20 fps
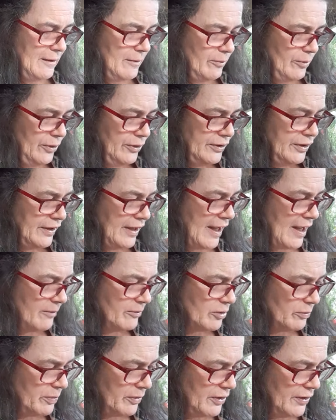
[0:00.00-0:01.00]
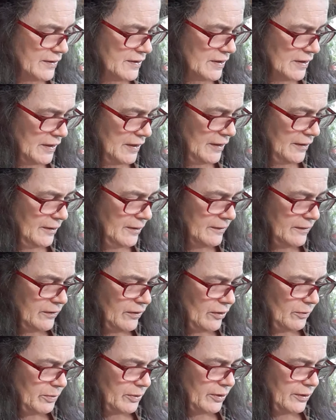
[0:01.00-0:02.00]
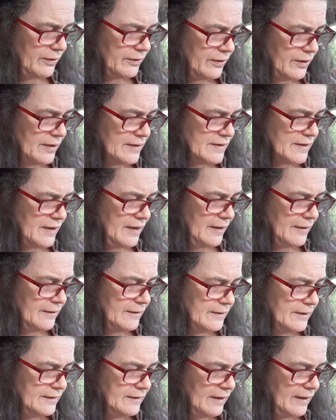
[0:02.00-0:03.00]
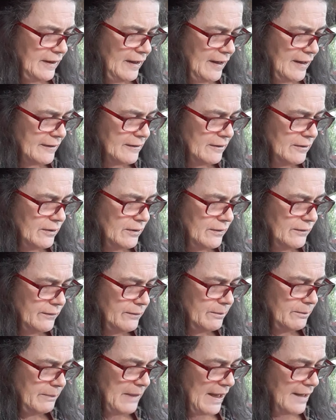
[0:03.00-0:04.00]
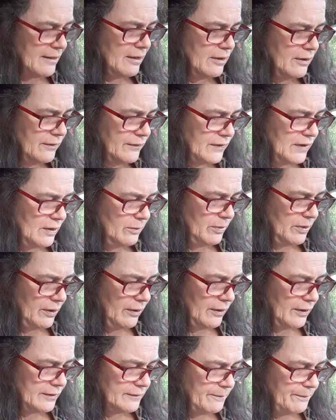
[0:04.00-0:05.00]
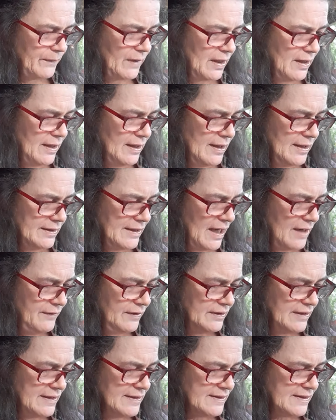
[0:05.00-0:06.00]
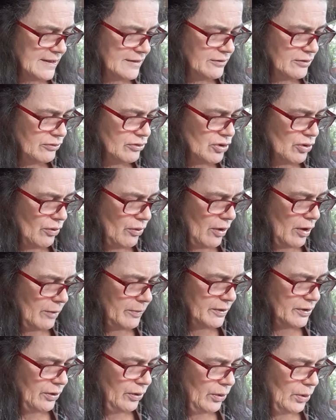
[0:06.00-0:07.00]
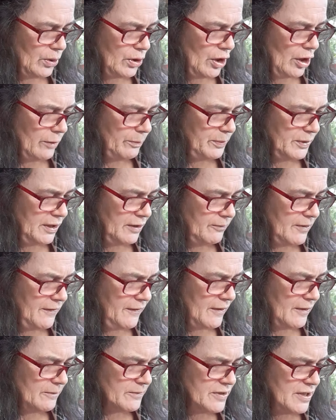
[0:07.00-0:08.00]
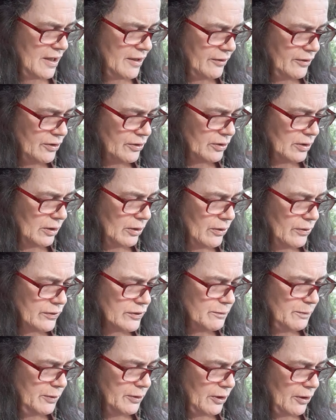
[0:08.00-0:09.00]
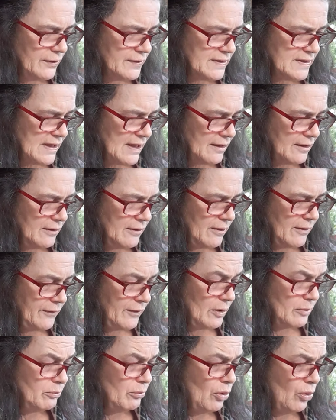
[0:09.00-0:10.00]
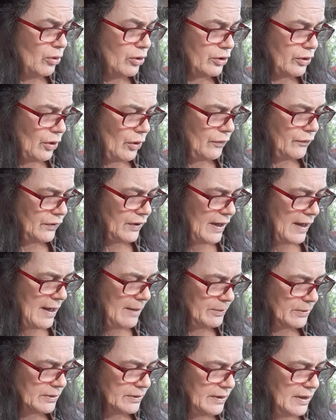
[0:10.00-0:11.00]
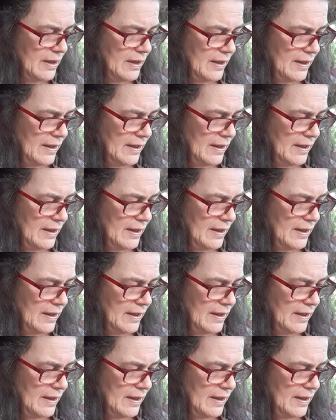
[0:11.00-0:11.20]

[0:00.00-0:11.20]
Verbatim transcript: Murdered Abner because he killed their brother Asahel at the cattle of, battle of Gibeon. David then said to Joab and the whole company with him, Tear your clothes, put on sackcloth, and mourn over Abner.